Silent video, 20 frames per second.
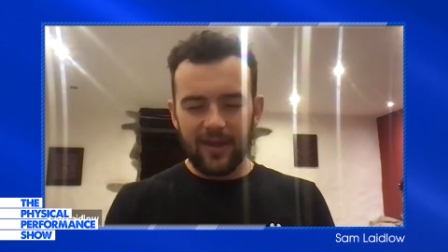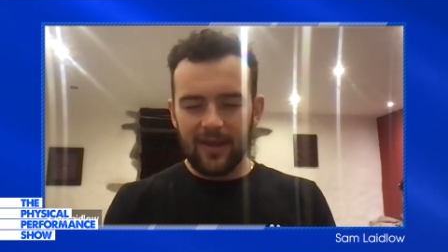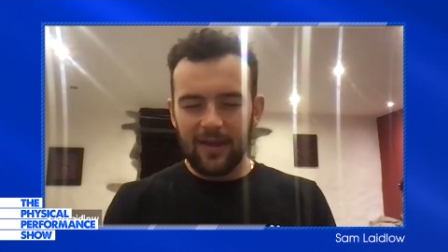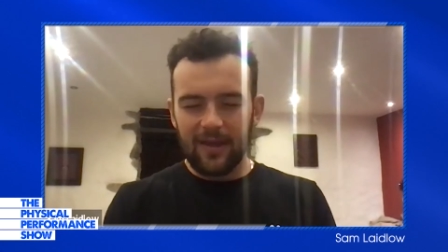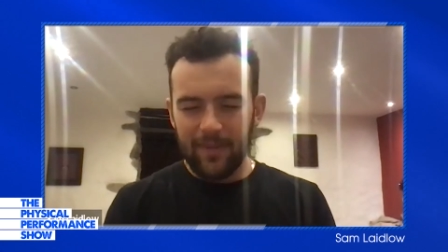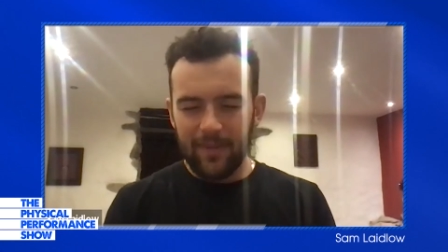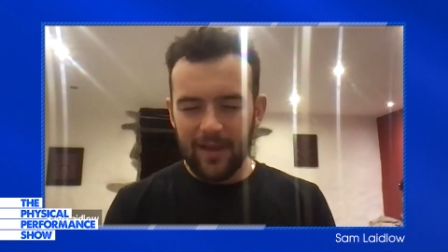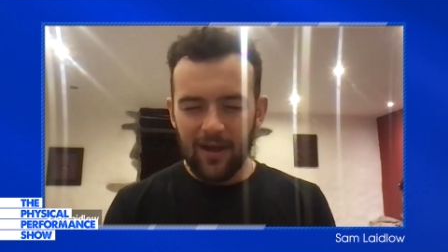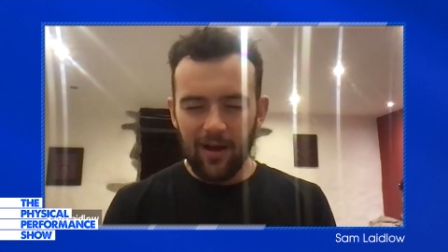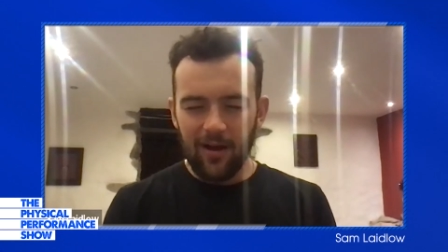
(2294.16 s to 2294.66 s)

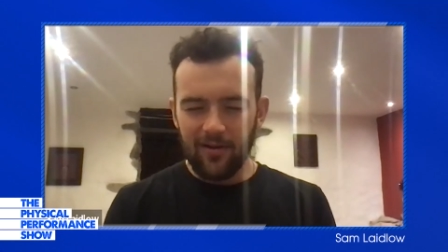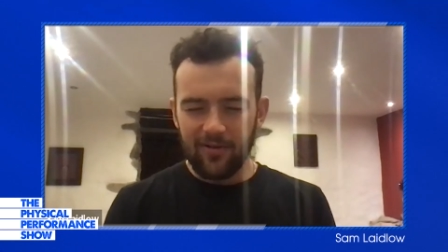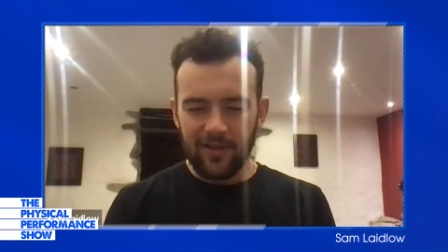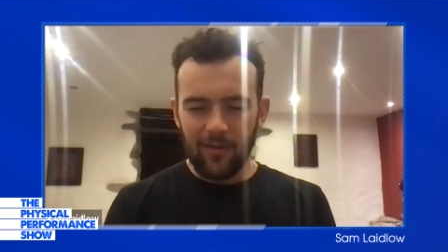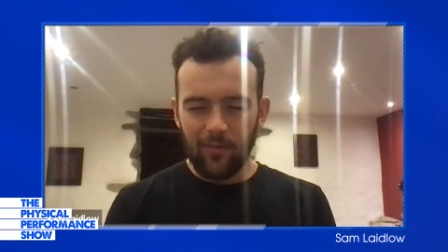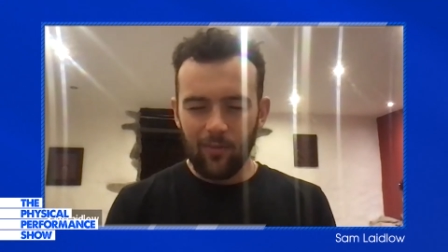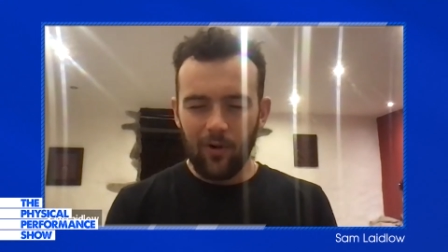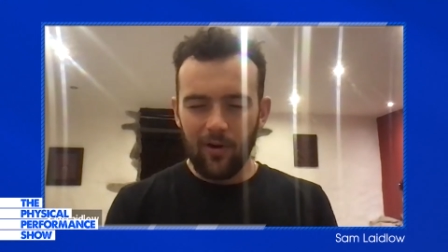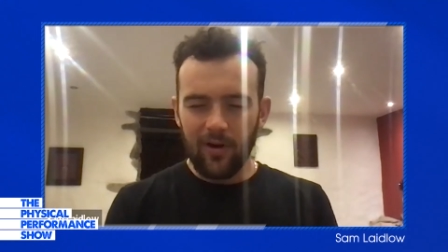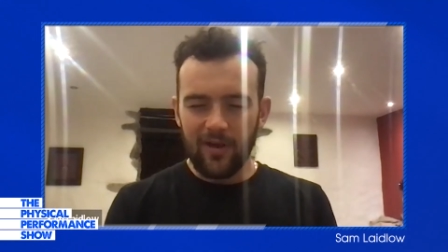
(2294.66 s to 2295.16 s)
to be asked
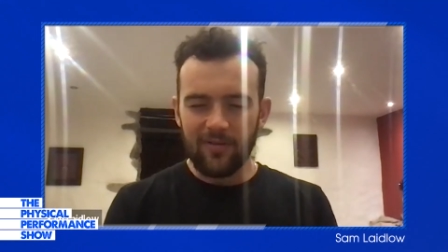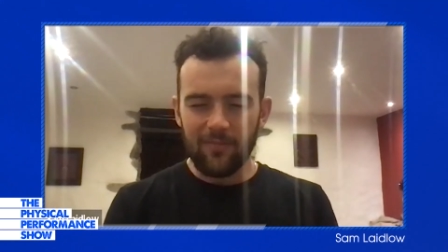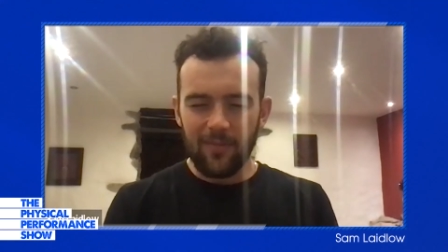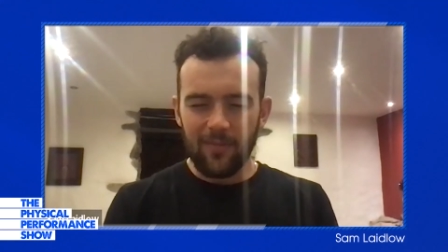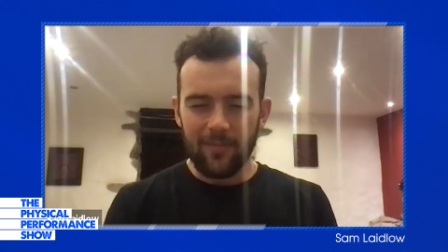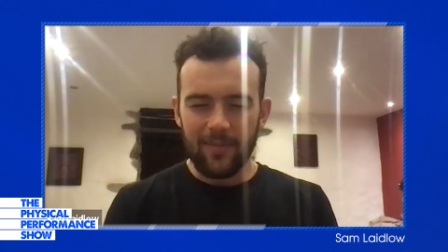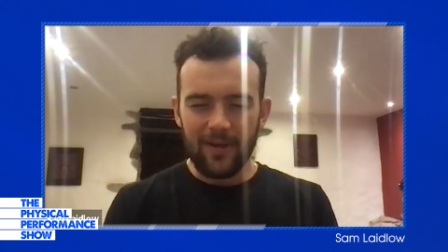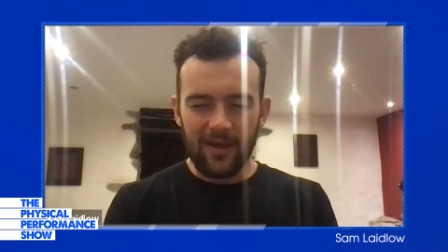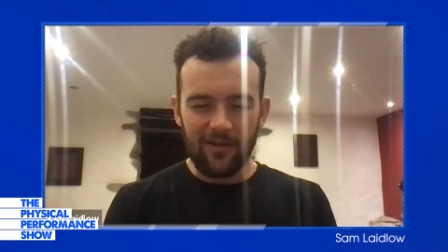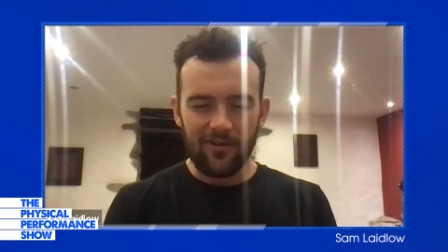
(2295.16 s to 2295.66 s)
like what is
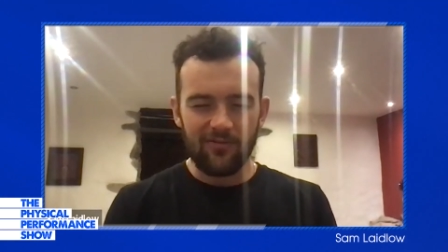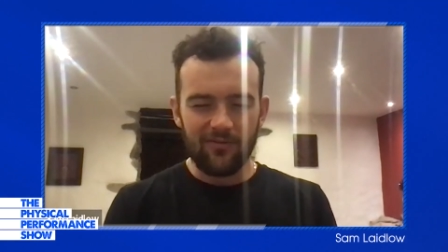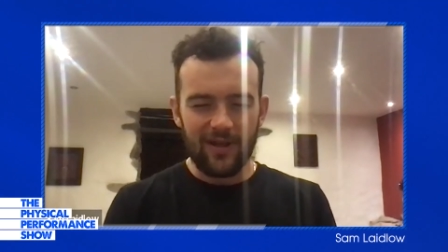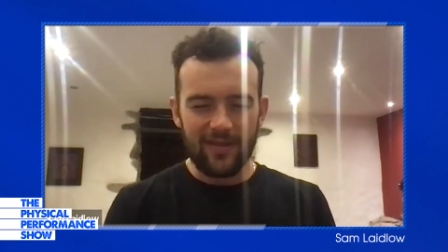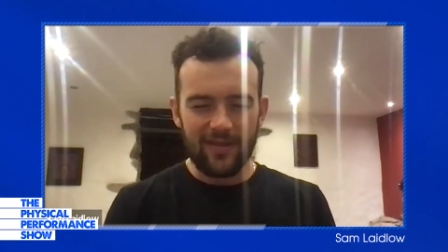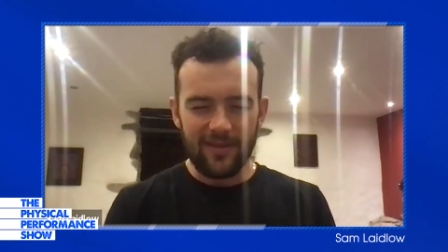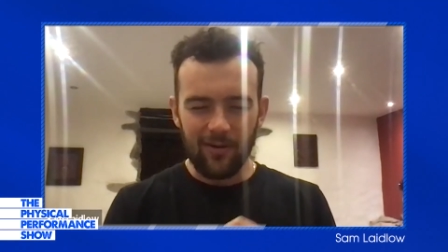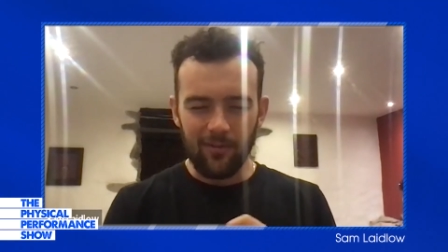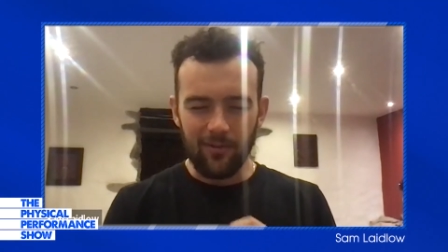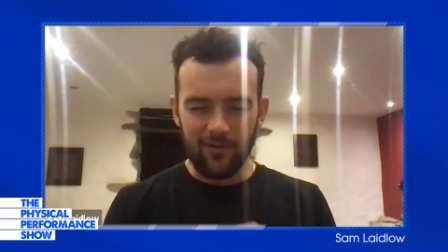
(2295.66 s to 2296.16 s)
my biggest
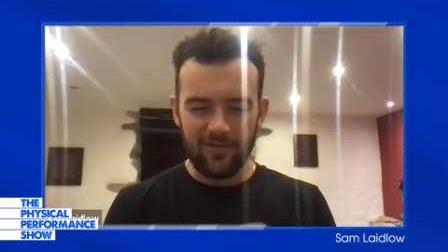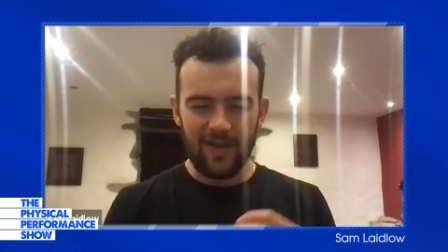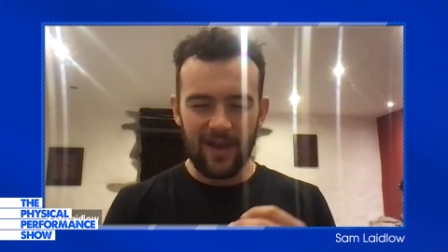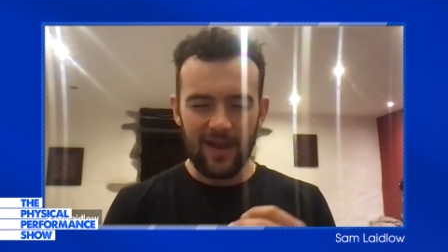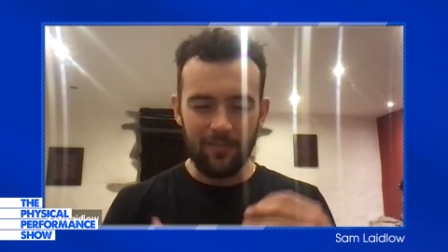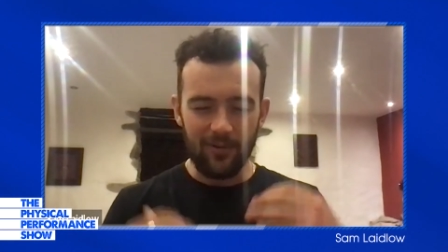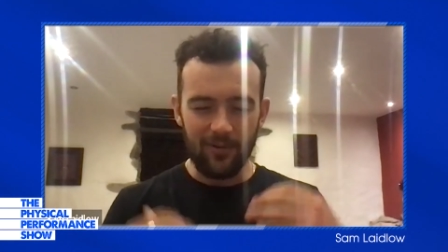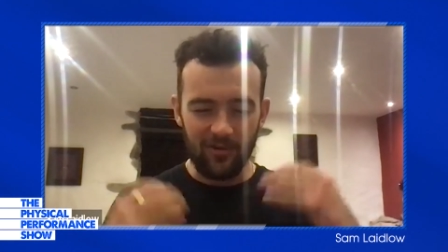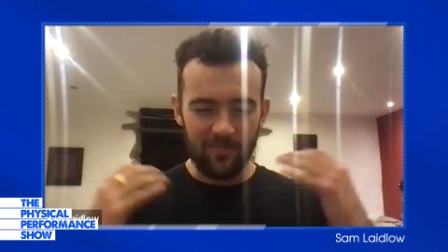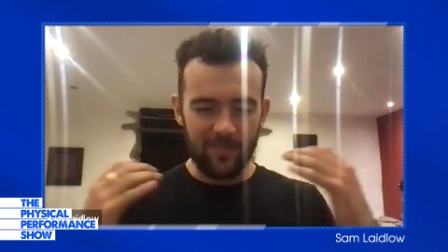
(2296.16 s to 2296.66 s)
strength, I would
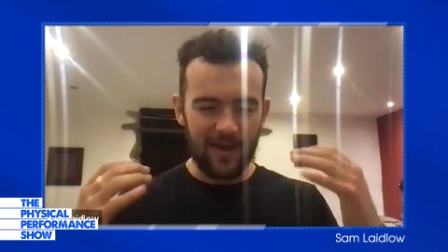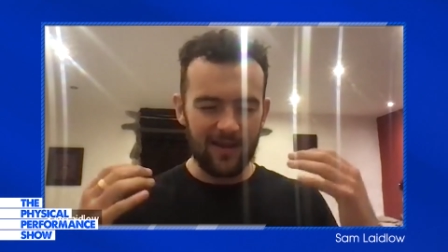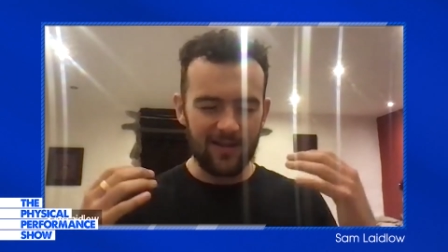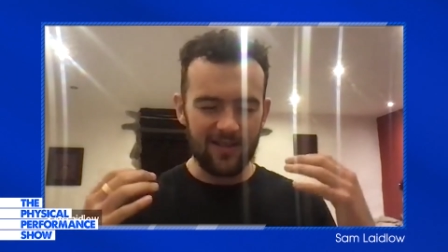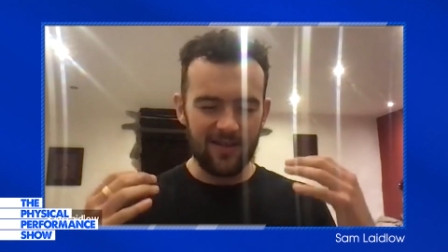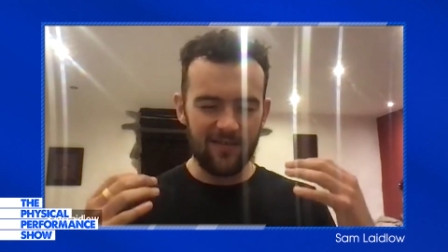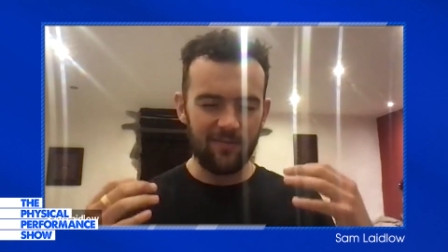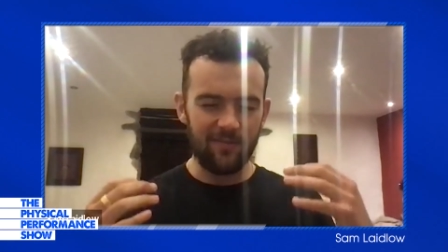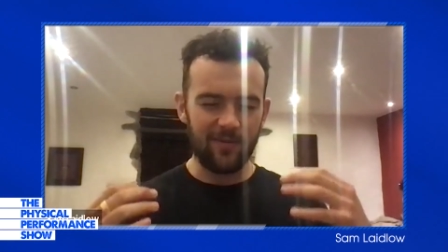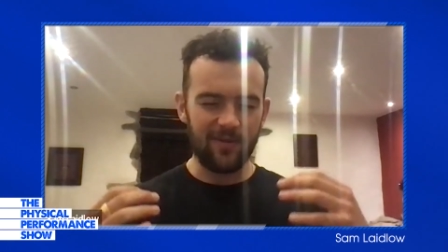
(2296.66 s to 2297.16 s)
say
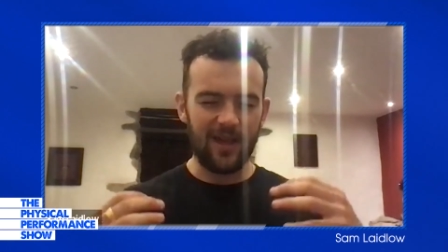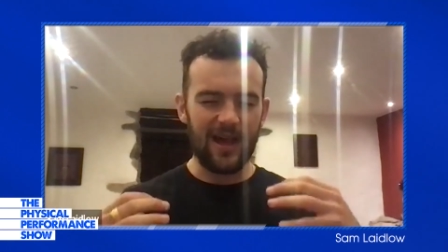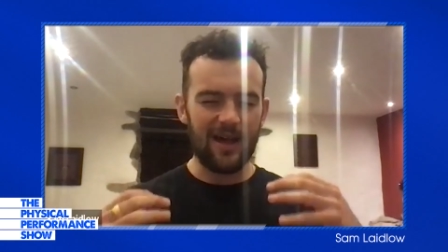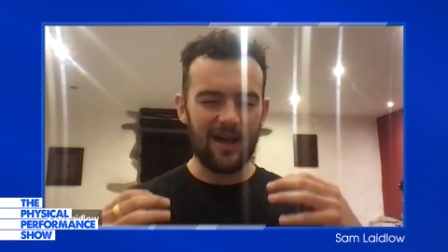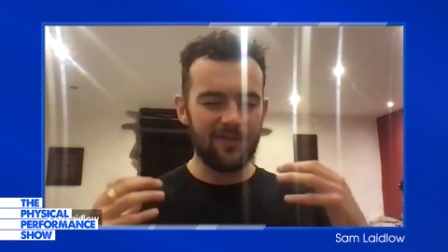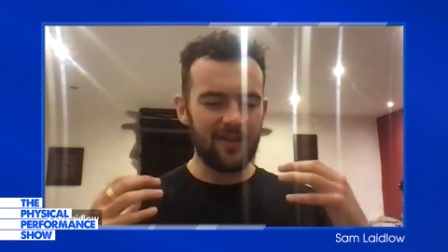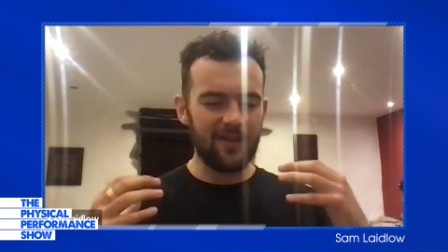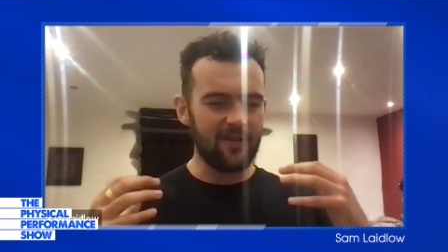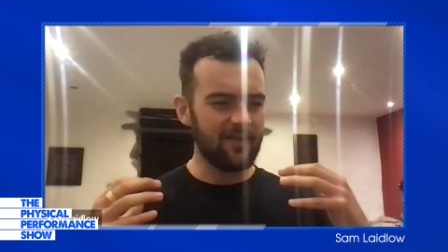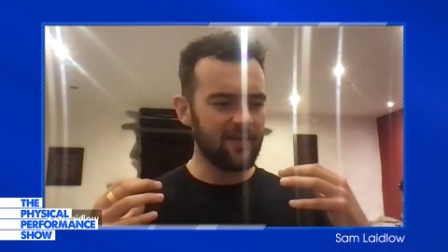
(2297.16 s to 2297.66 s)
perspective, because I
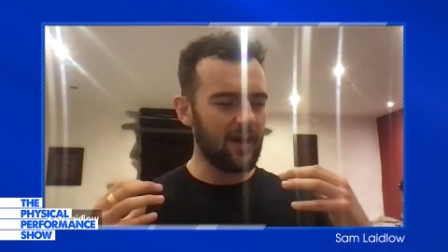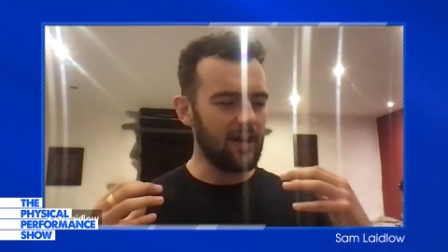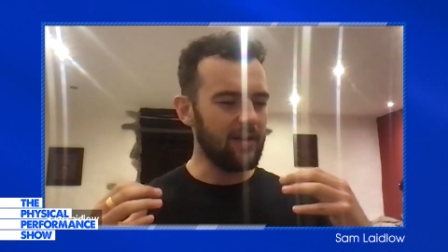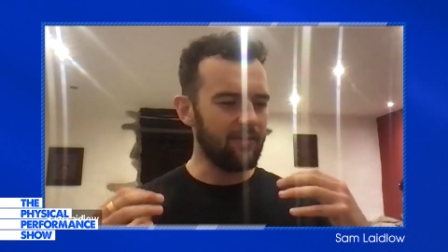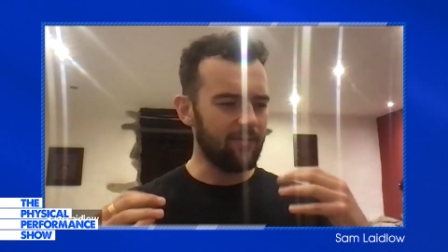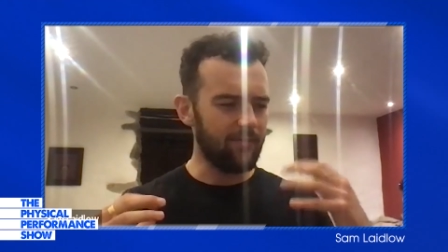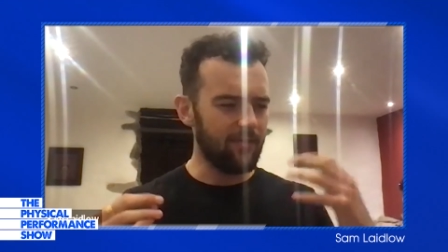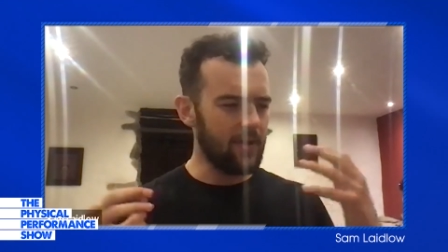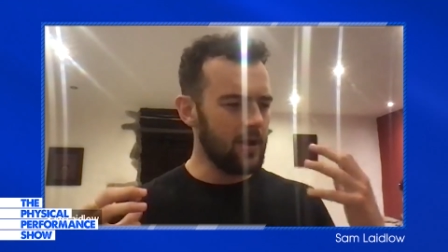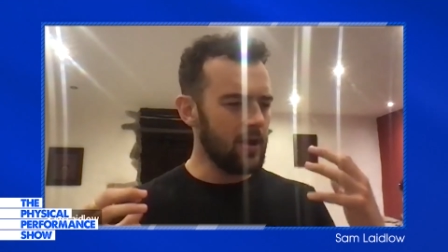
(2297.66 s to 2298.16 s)
have this kind
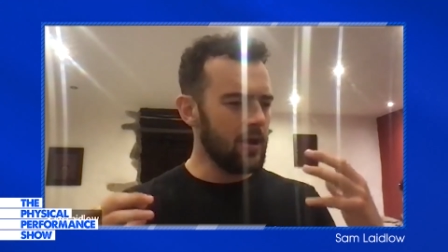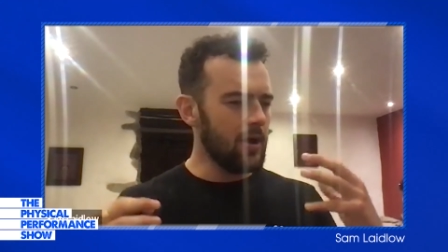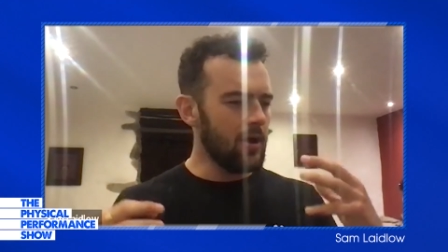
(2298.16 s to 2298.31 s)
of